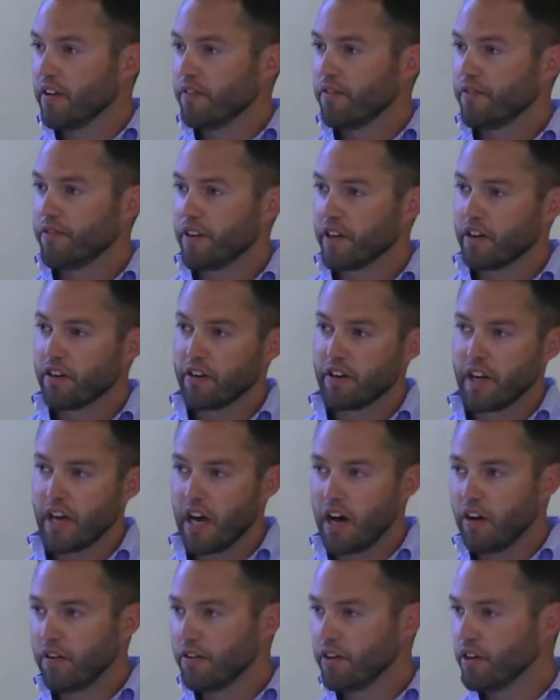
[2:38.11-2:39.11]
figuring
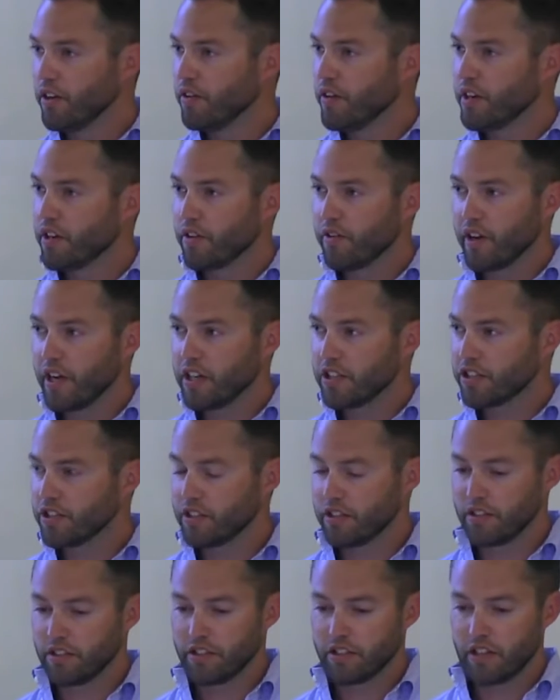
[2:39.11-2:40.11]
out new
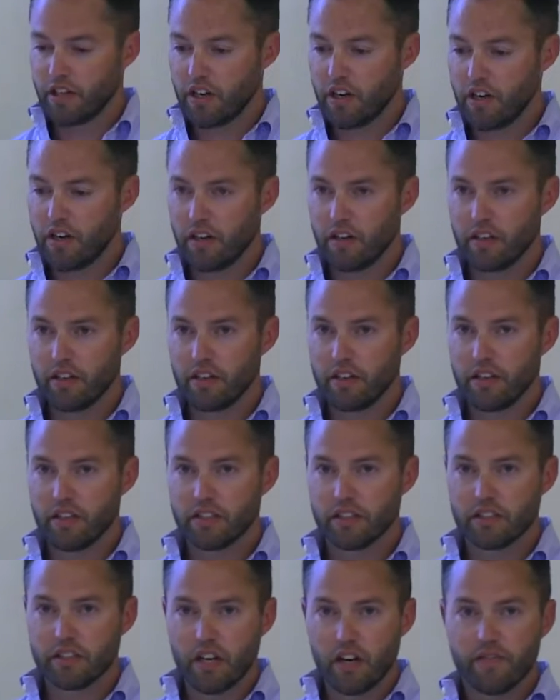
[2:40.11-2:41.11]
iterations on
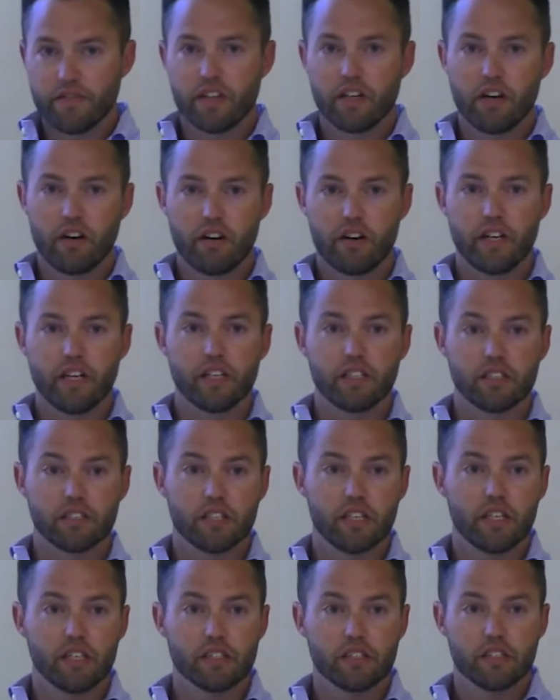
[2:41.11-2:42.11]
stuff that already
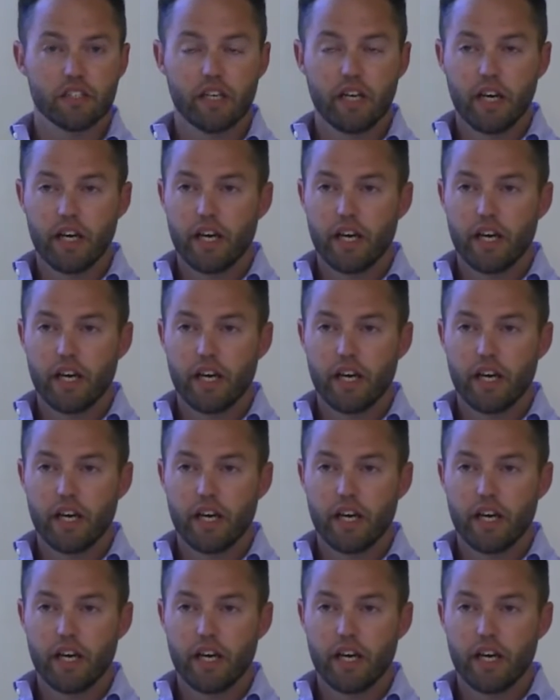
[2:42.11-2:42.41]
exists.